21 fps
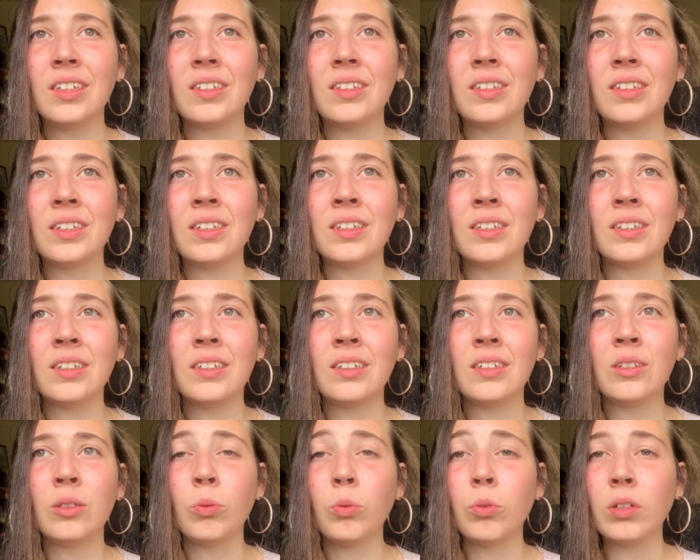they
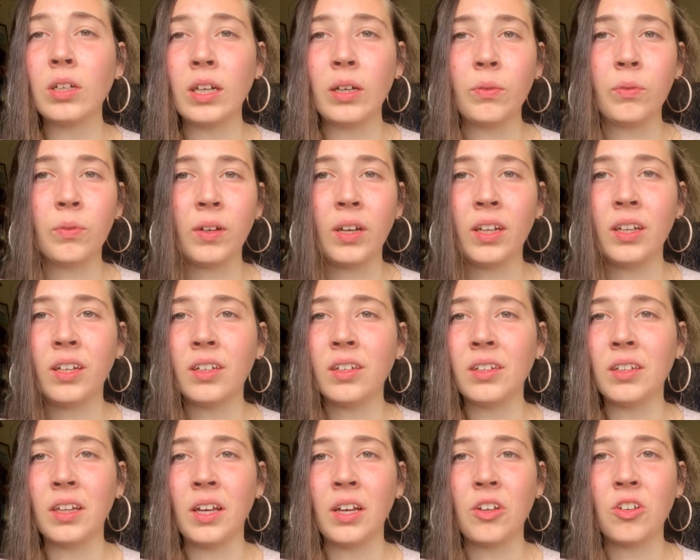don't have any
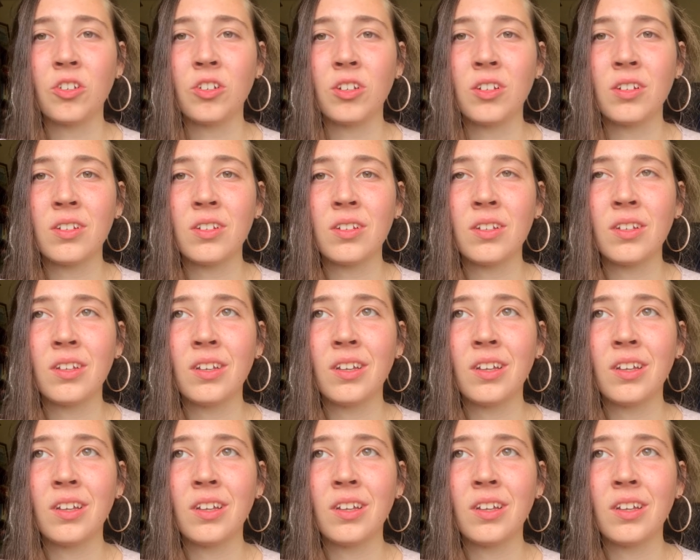connection